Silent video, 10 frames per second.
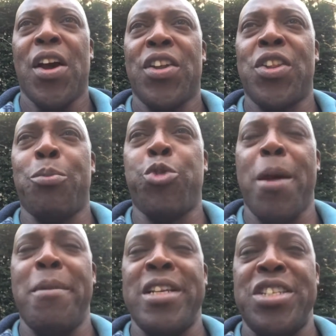the
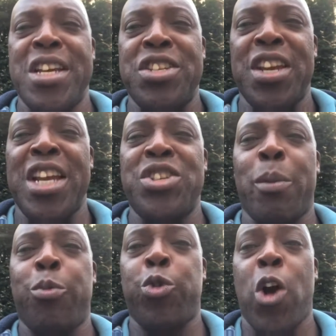premises is a
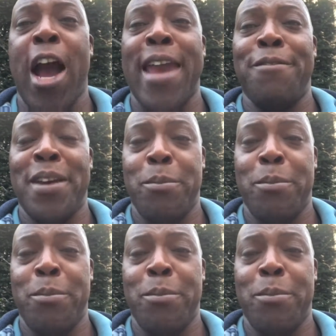private